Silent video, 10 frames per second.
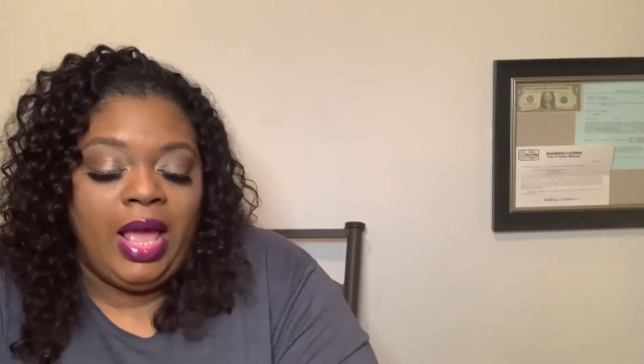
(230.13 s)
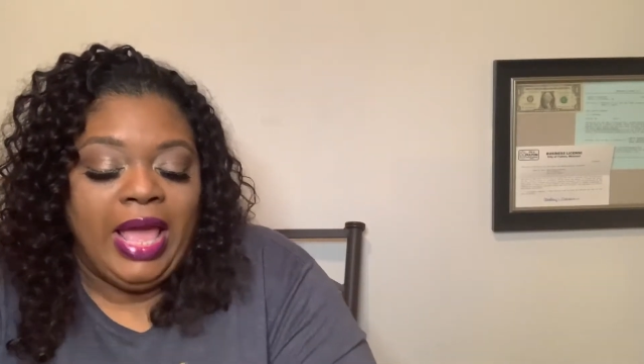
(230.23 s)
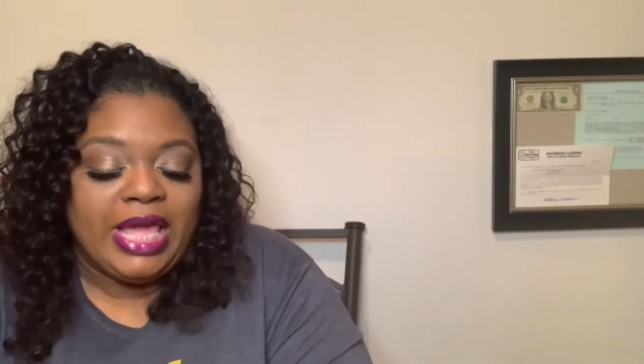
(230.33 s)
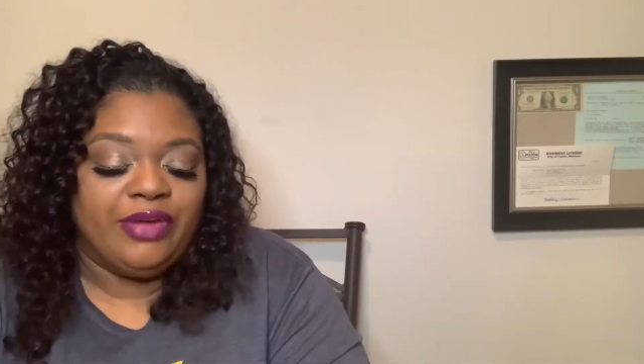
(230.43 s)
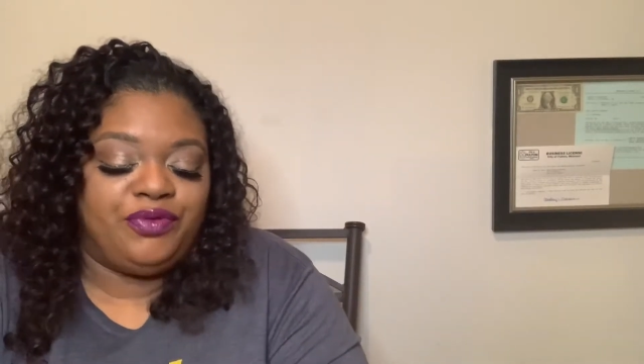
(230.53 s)

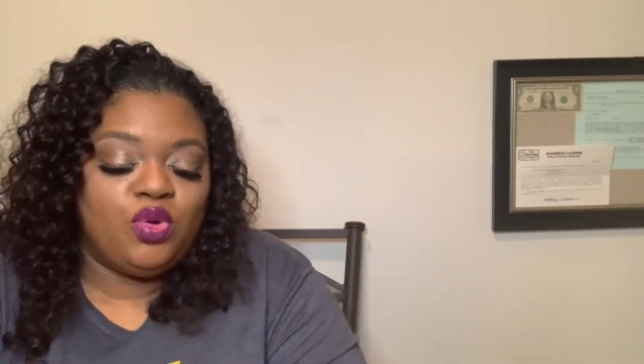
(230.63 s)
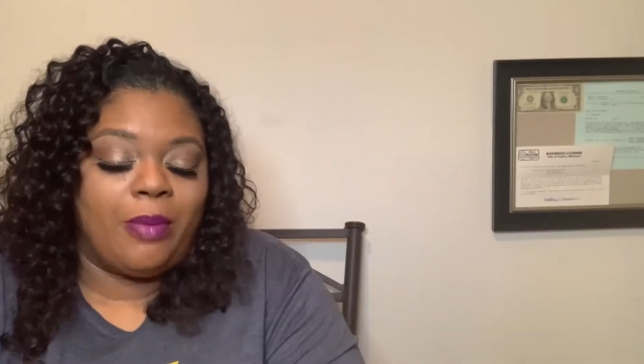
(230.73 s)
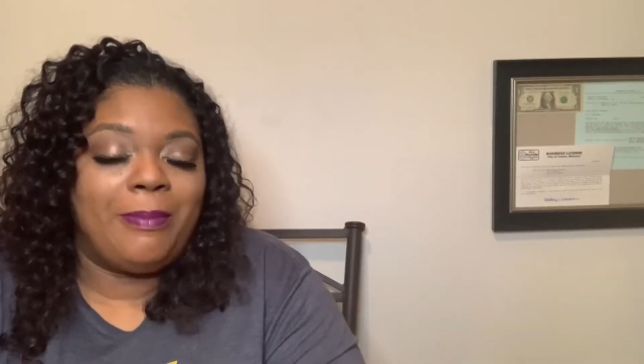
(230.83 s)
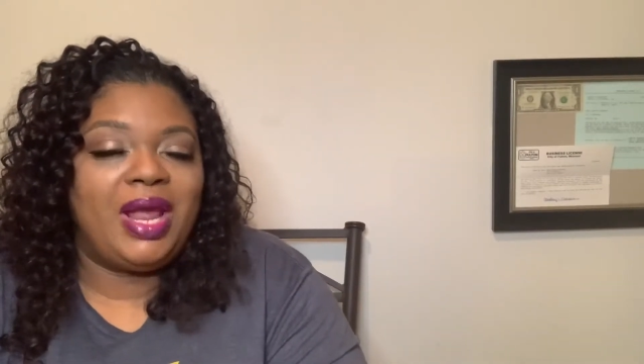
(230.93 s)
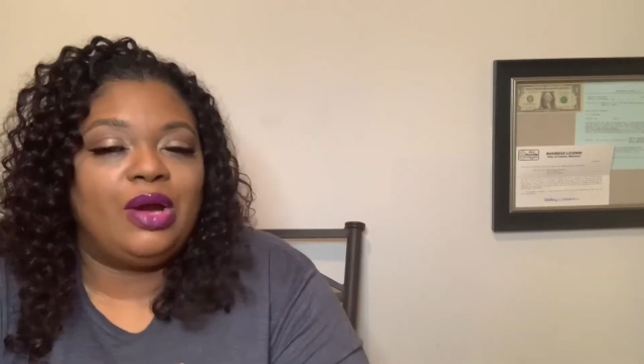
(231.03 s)
If you are
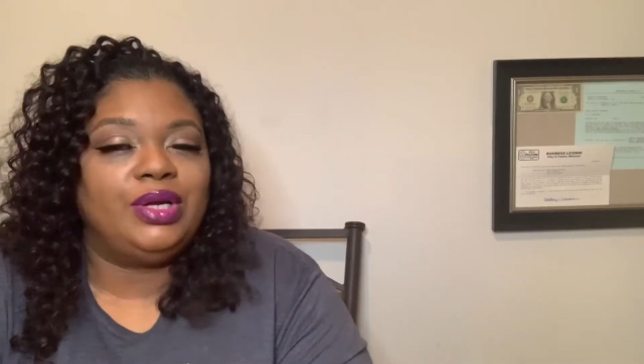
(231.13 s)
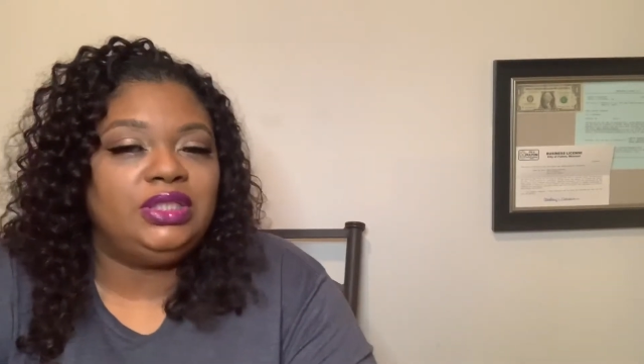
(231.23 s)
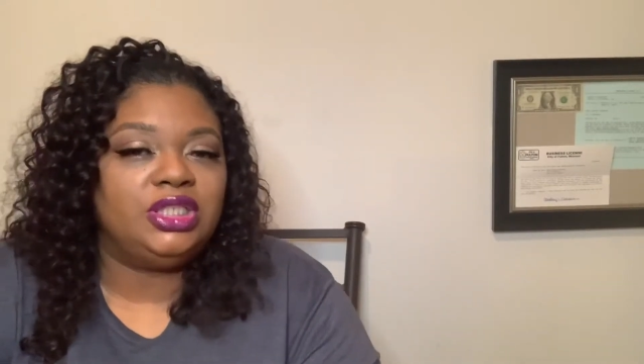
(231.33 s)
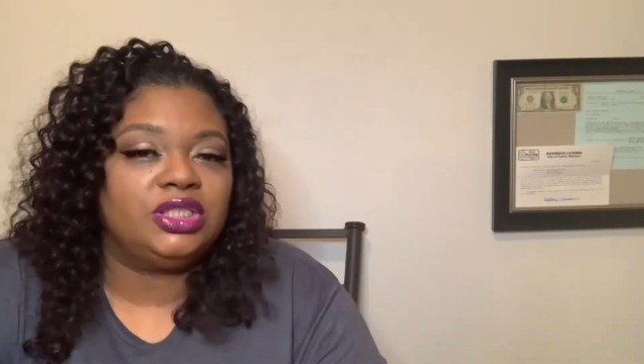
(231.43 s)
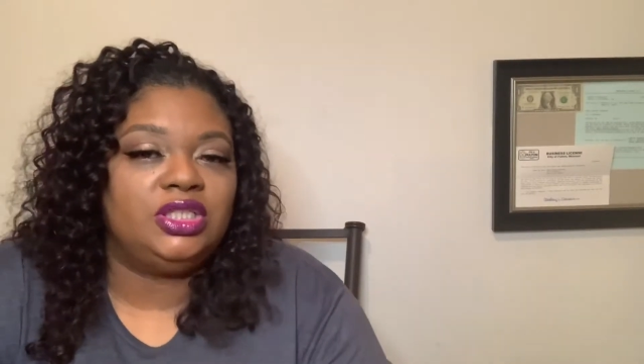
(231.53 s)
married,
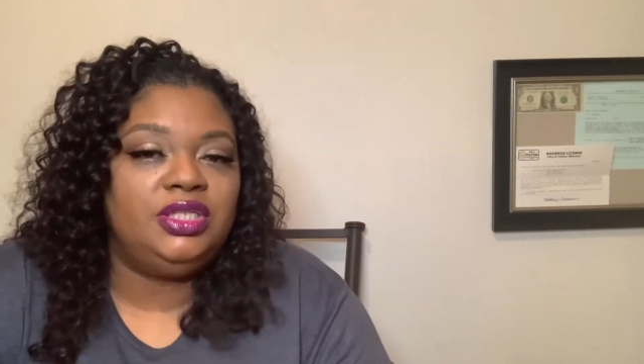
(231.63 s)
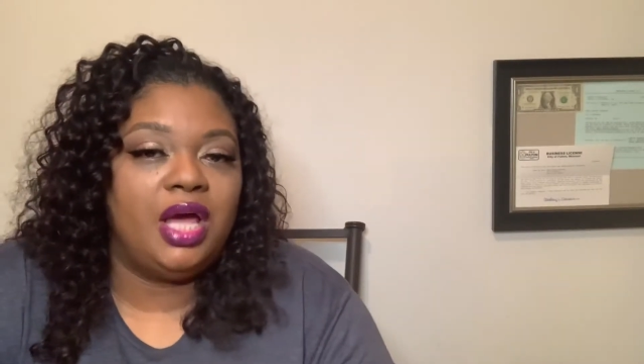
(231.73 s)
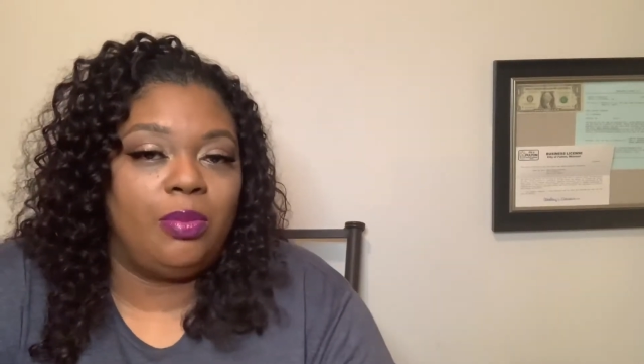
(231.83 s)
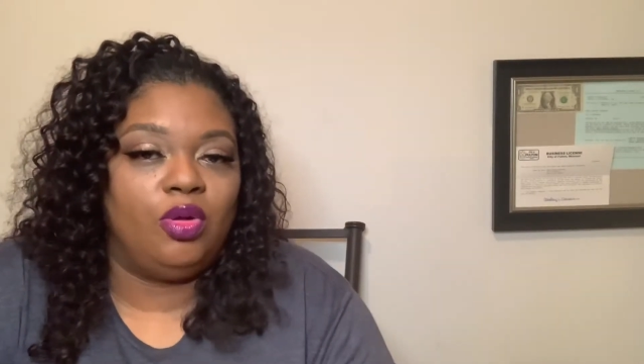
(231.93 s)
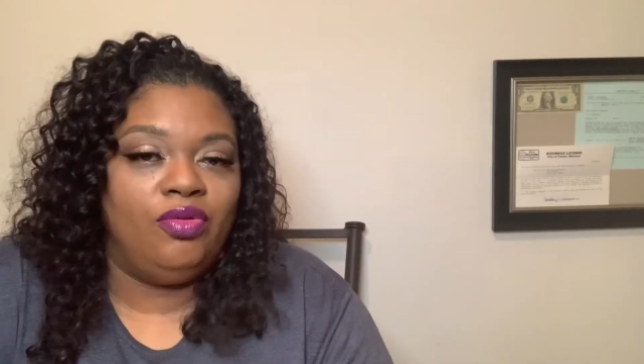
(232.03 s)
just
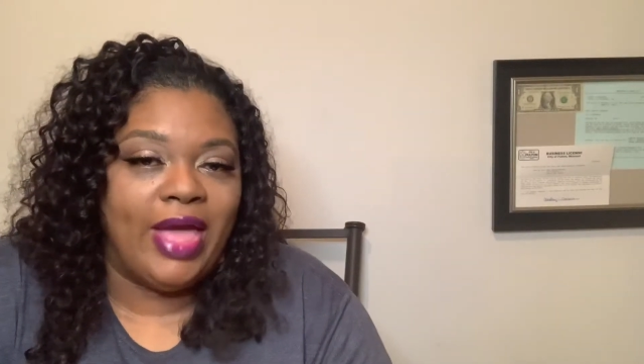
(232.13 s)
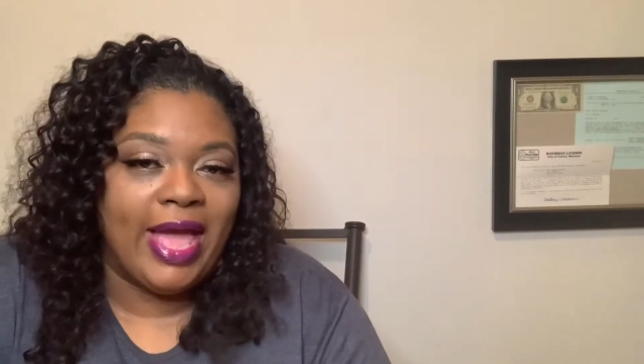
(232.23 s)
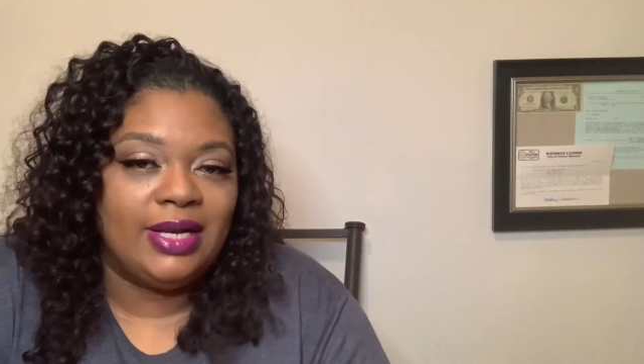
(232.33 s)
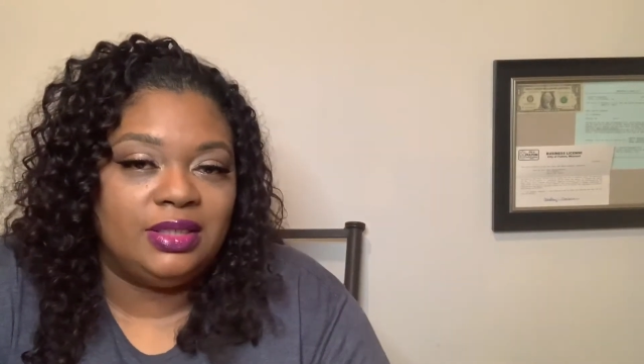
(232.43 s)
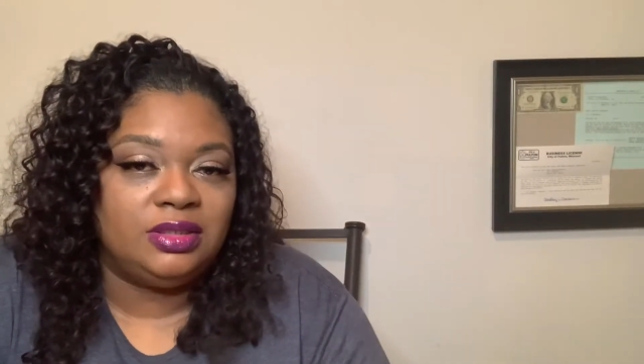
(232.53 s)
double
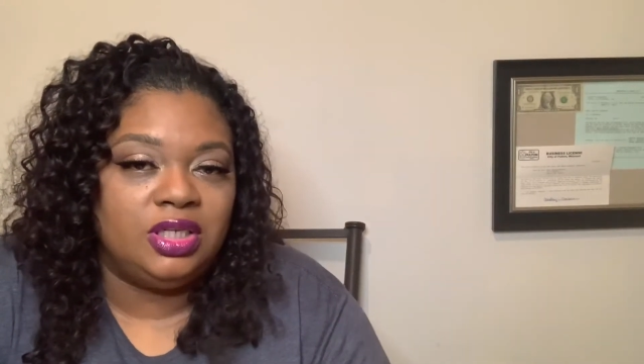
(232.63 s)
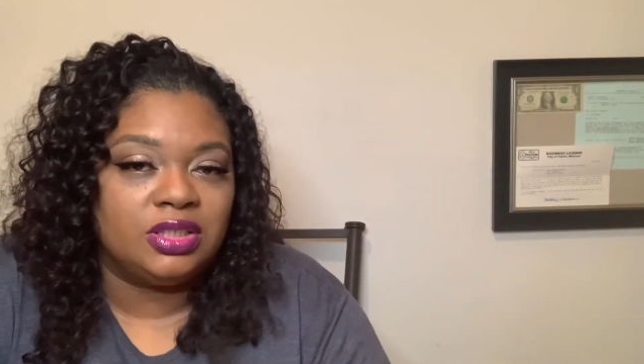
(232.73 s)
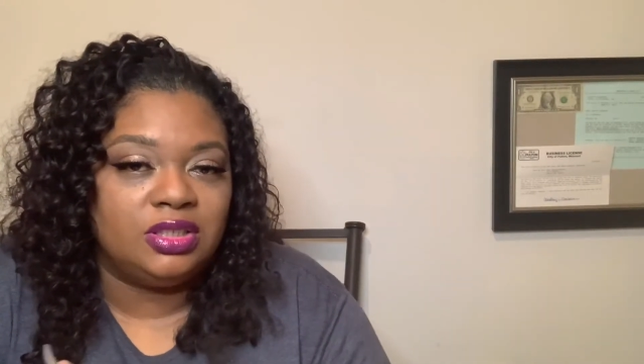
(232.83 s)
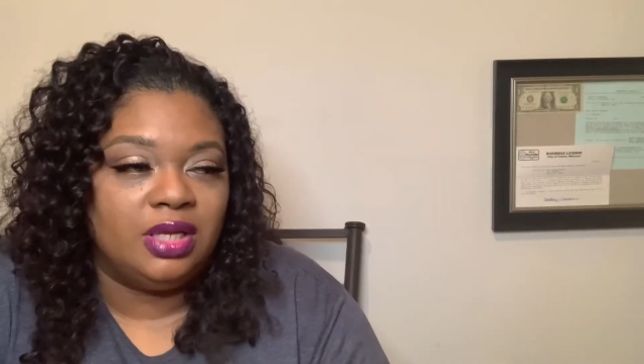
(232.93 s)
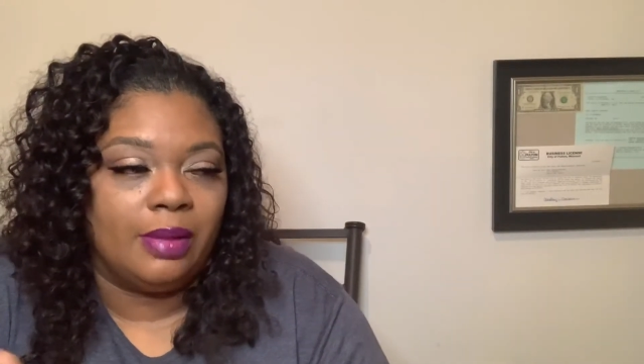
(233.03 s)
that,
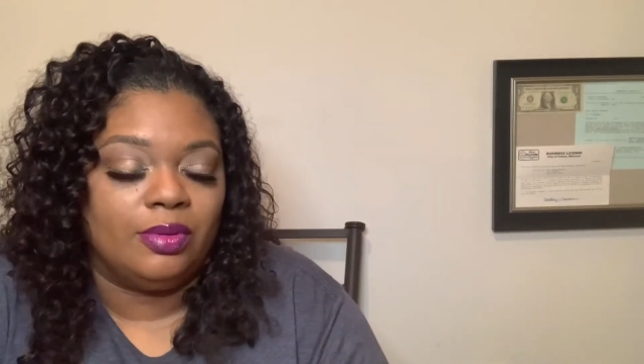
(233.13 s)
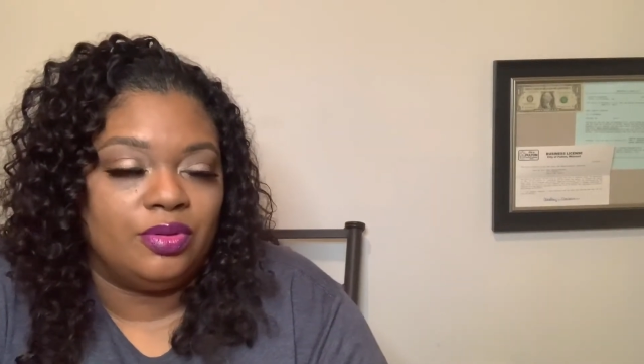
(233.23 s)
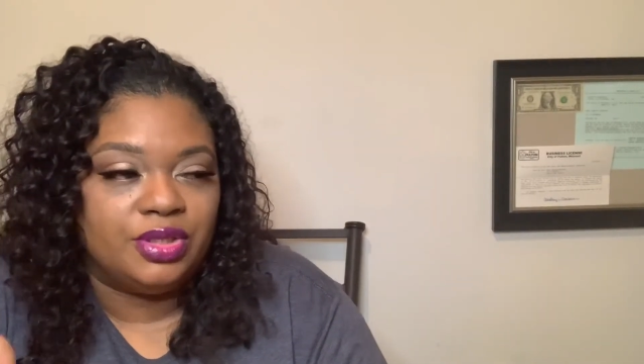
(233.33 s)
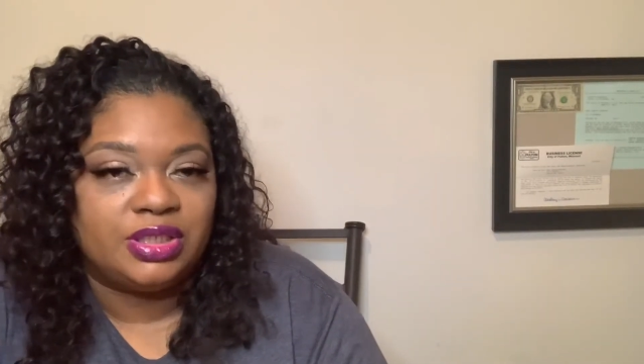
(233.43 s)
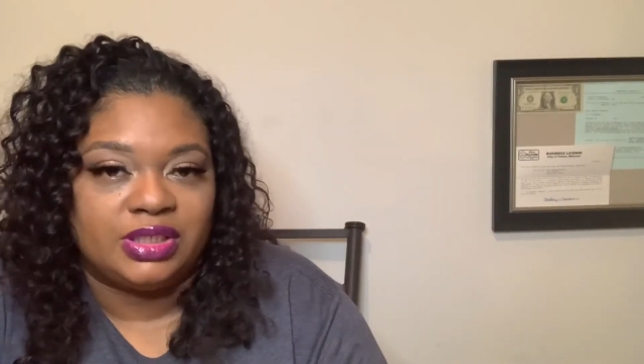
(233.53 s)
just double
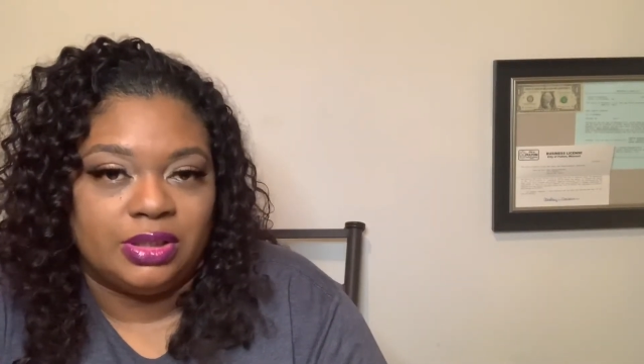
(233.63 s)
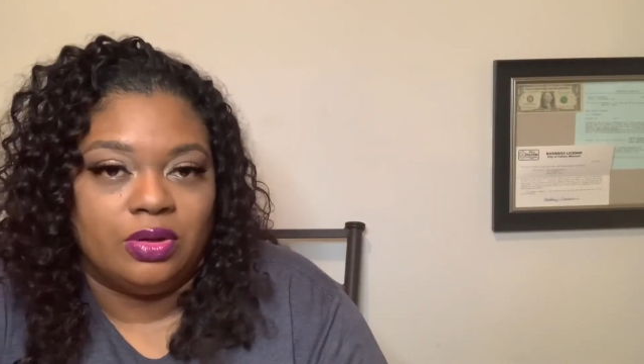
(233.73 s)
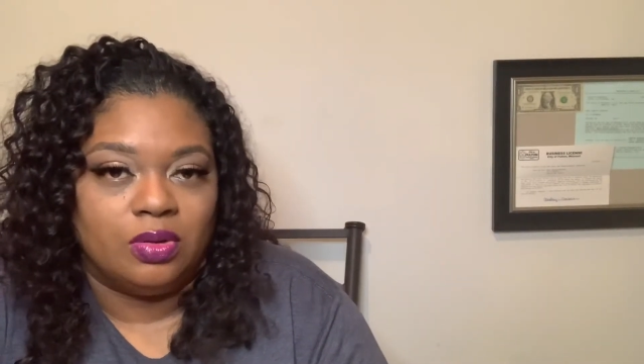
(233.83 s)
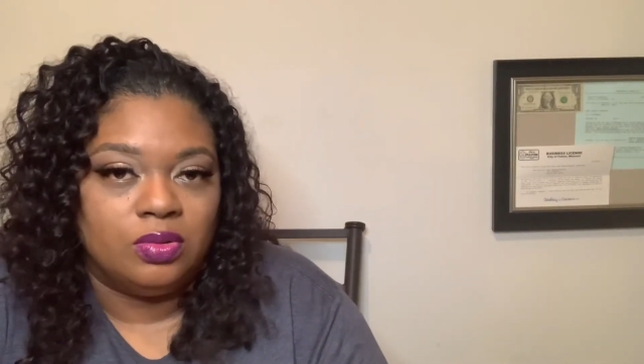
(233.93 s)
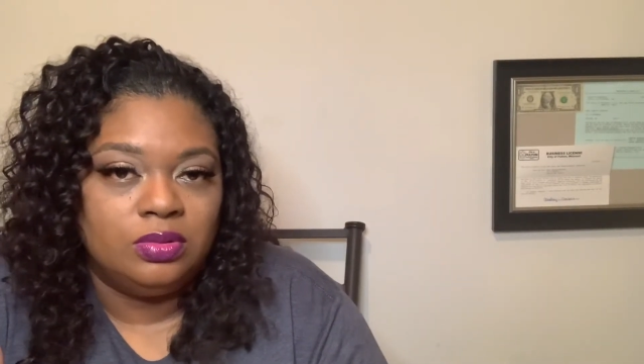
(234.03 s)
the
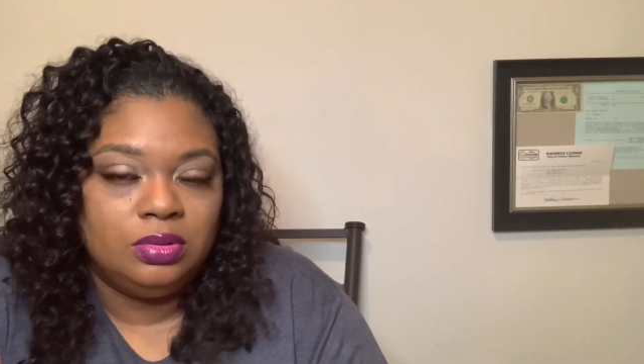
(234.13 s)
single